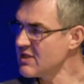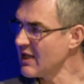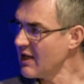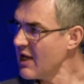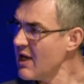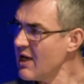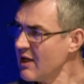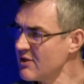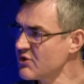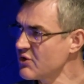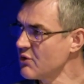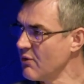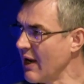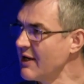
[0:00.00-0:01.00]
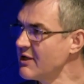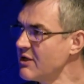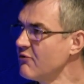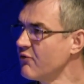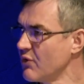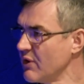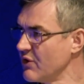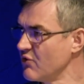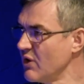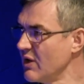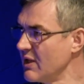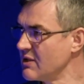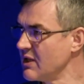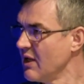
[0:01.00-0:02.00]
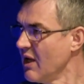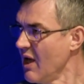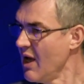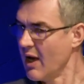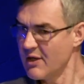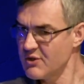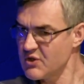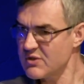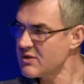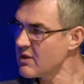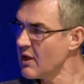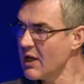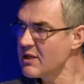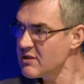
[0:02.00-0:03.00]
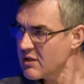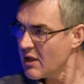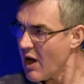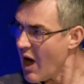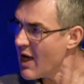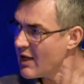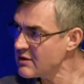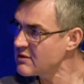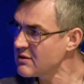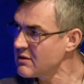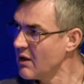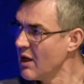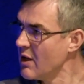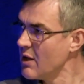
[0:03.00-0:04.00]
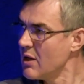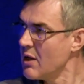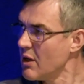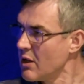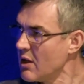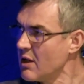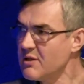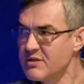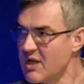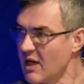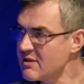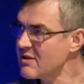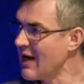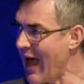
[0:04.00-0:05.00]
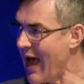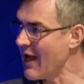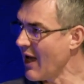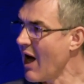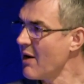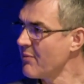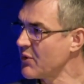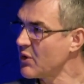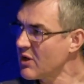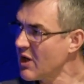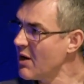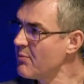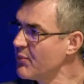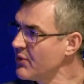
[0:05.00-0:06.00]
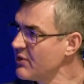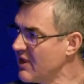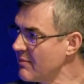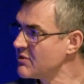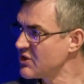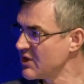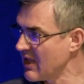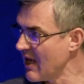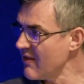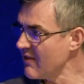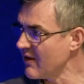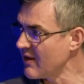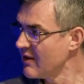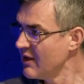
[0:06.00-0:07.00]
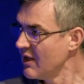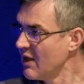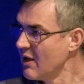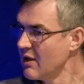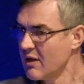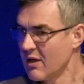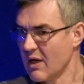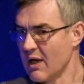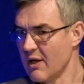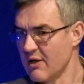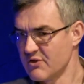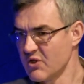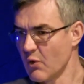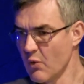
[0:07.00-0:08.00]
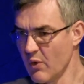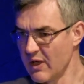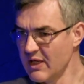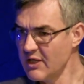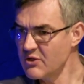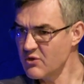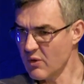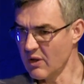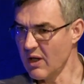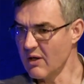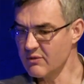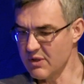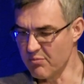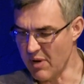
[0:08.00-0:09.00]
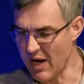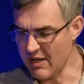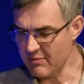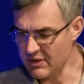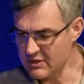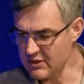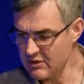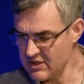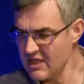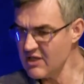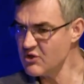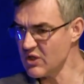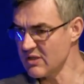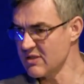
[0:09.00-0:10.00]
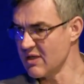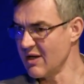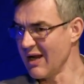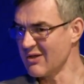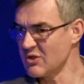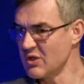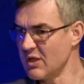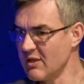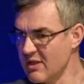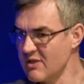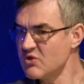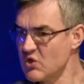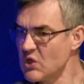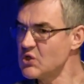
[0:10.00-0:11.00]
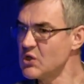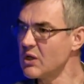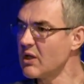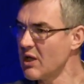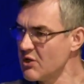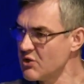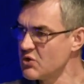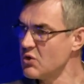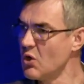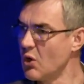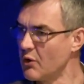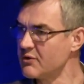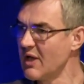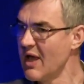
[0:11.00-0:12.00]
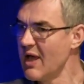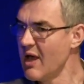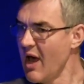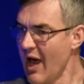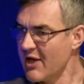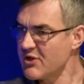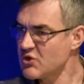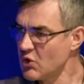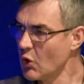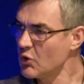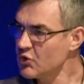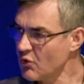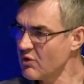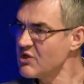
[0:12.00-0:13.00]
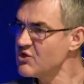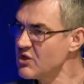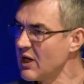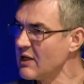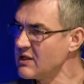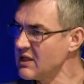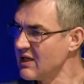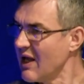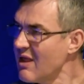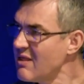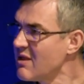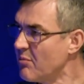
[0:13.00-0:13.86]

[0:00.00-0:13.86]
he has created for eternity. It doesn't add up. You can't put them together. So we need to allow the Bible to teach us that actually this teaching is not has not originated in